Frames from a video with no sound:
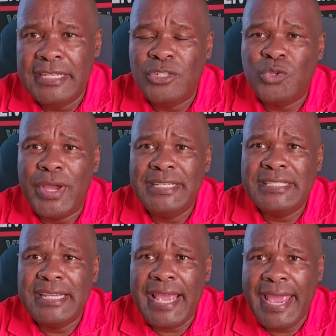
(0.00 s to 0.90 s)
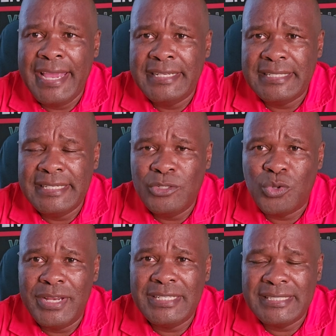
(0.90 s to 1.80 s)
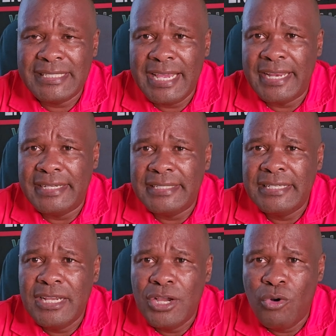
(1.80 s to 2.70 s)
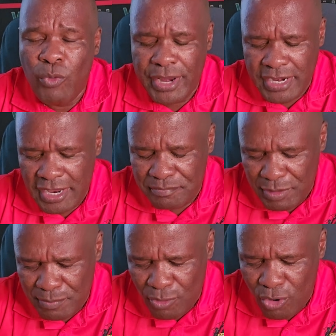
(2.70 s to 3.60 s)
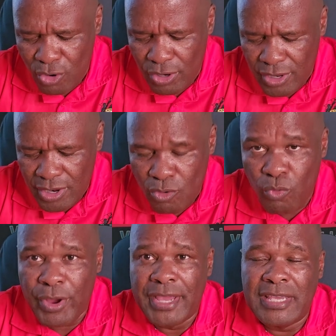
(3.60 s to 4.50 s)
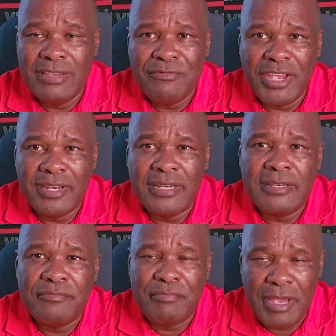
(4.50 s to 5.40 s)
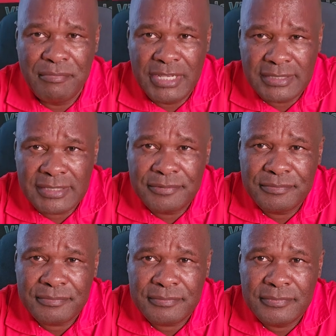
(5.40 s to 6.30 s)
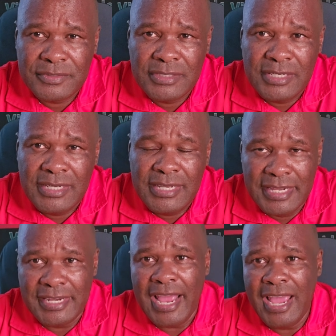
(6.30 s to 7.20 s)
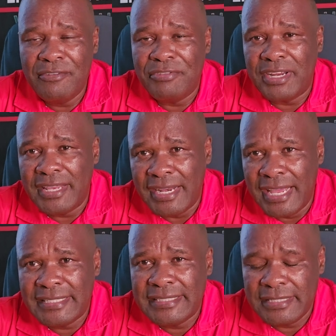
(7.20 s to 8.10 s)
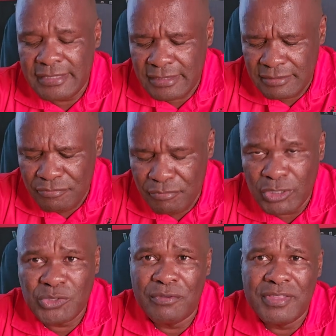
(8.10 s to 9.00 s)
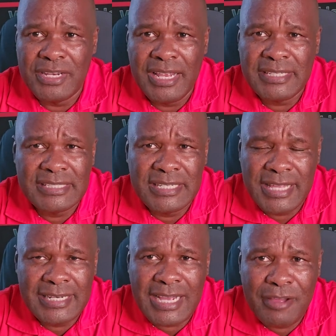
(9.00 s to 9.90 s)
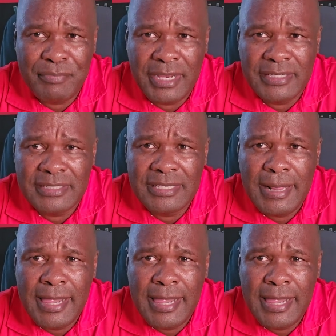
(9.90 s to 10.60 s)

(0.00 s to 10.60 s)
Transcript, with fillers: in 28, in 2010, when uh, people were given permits, in every election, most of the election that happened,